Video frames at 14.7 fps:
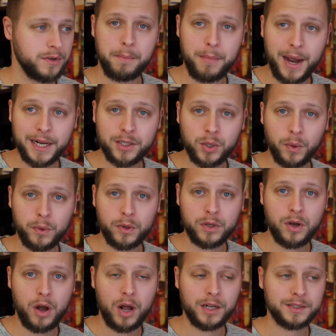My total
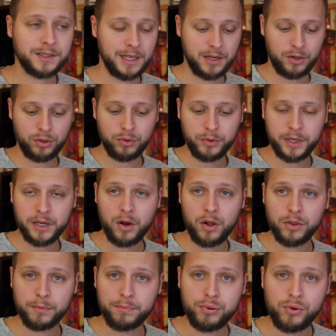cost, including all
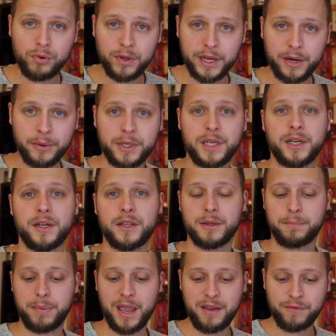the pool area,
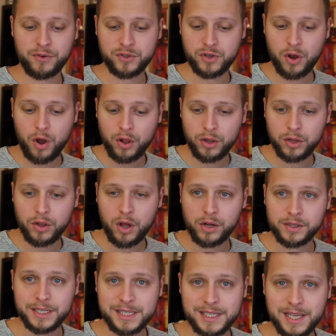the pavers all
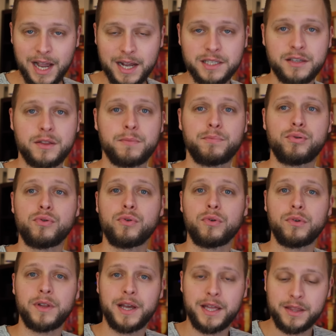along the sides of the
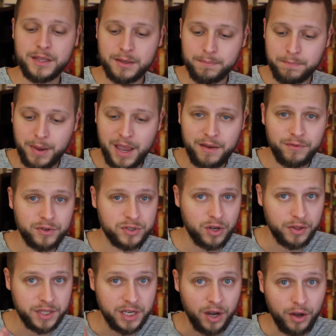pool, and the pavers
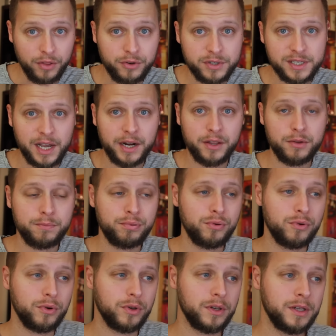on the other side of the
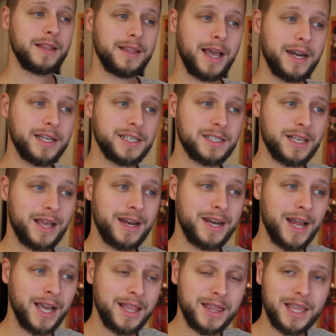pool, that is
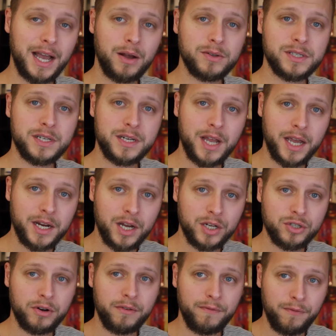
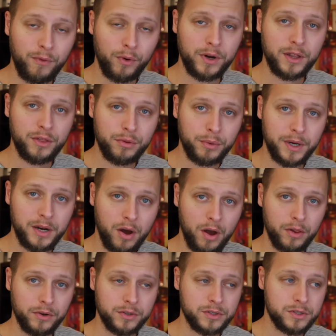
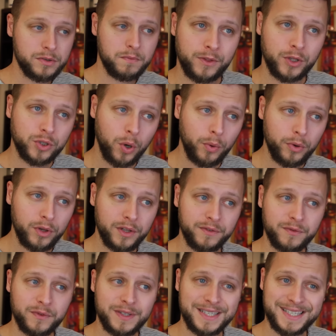$9,943. The total
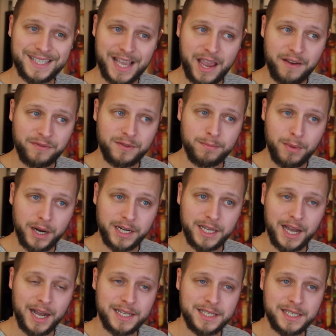of saved money
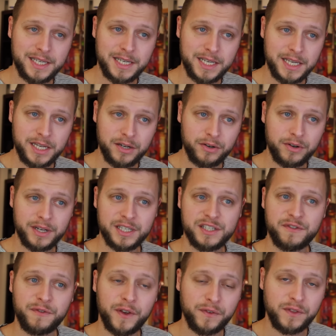I see here
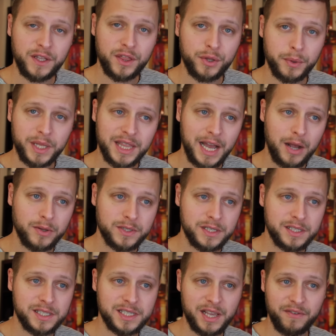is
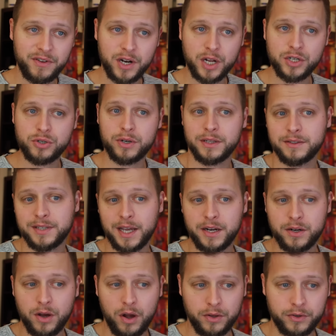
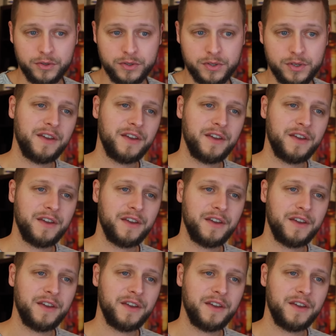$53,710.